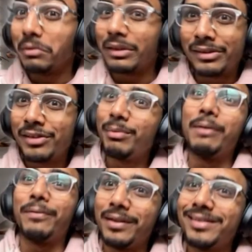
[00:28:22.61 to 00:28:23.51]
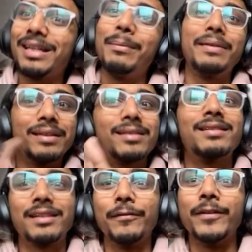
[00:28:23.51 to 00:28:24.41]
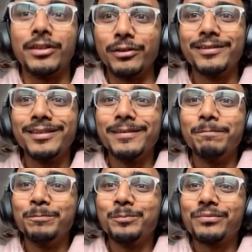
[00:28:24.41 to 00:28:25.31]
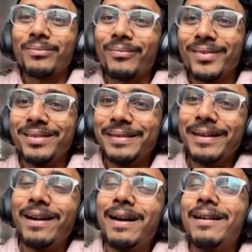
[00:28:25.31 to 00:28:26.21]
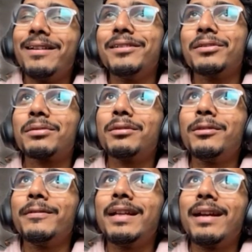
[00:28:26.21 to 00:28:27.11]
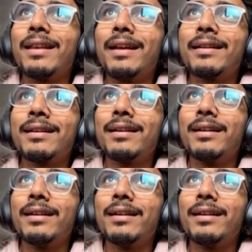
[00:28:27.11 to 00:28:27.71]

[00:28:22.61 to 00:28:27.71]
This is my first time I'm discussing with you. Yeah, so we are like